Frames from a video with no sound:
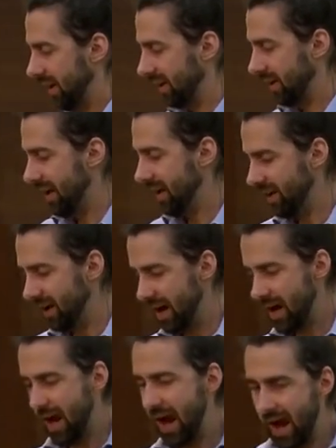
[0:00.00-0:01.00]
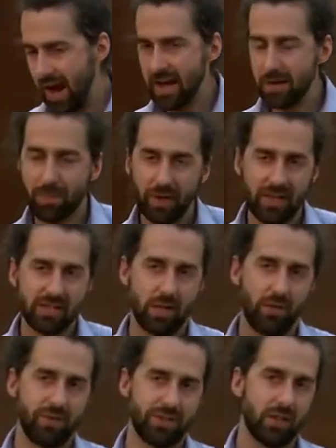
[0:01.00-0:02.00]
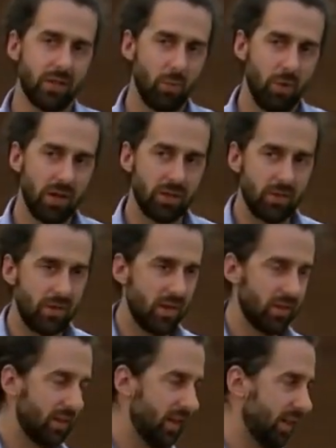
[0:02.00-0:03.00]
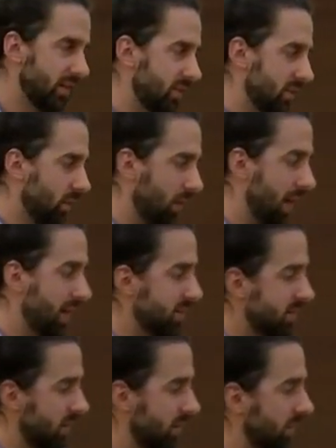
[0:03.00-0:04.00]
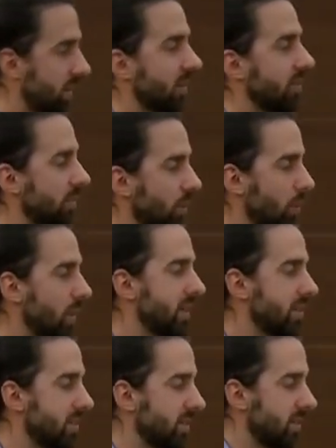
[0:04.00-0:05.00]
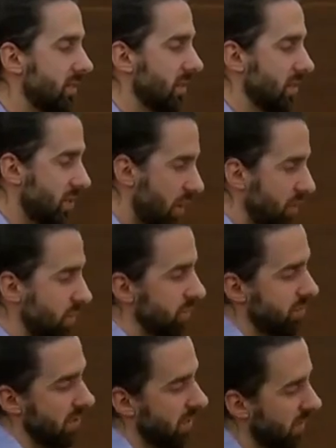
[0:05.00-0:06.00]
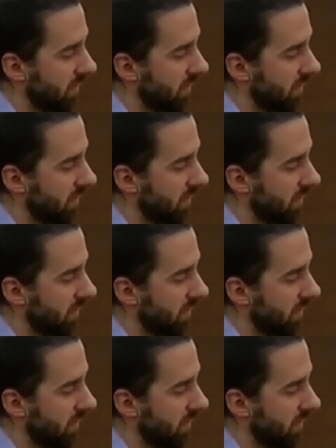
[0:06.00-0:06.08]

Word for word: ki ki any police officer that works with young kids or has young kids always knows